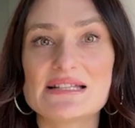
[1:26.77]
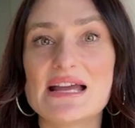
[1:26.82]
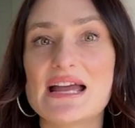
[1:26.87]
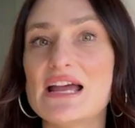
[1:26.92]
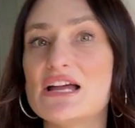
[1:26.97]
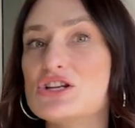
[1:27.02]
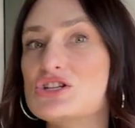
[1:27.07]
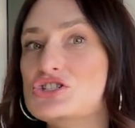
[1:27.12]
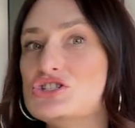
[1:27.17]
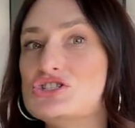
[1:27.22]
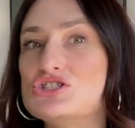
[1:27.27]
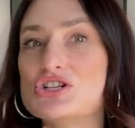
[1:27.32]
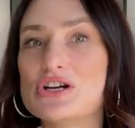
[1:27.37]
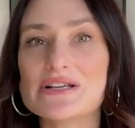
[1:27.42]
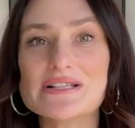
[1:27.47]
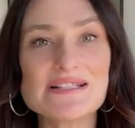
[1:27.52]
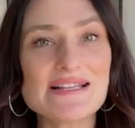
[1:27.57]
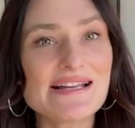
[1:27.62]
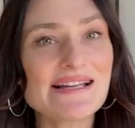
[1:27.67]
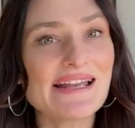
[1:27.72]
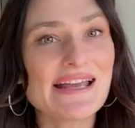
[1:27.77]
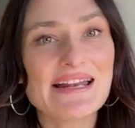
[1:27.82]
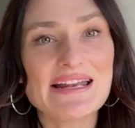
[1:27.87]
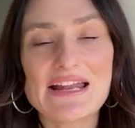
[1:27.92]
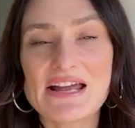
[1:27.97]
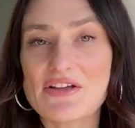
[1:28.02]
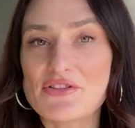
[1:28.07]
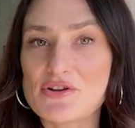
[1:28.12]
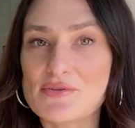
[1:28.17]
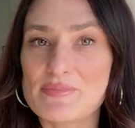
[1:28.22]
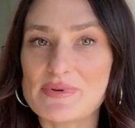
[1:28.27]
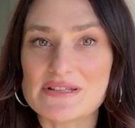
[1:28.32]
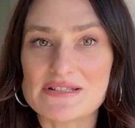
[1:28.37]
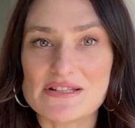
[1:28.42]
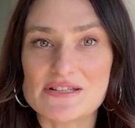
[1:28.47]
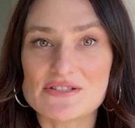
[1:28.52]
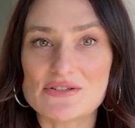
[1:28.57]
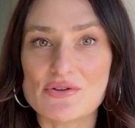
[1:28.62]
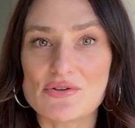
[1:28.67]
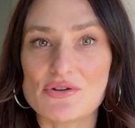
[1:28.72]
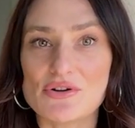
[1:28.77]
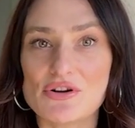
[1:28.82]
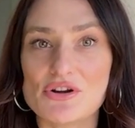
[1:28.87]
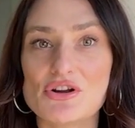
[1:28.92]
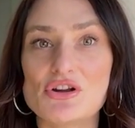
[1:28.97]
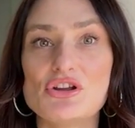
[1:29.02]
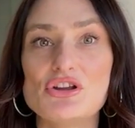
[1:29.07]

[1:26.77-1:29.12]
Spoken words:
and just like any other business owner,